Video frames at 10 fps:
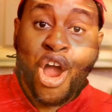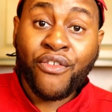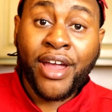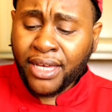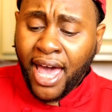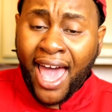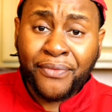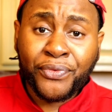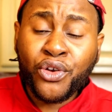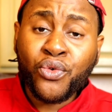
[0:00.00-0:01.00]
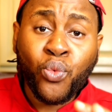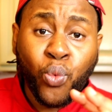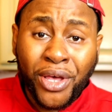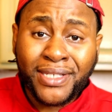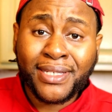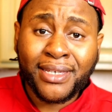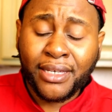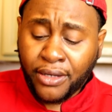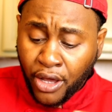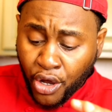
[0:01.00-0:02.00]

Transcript: Alright guys, after whisking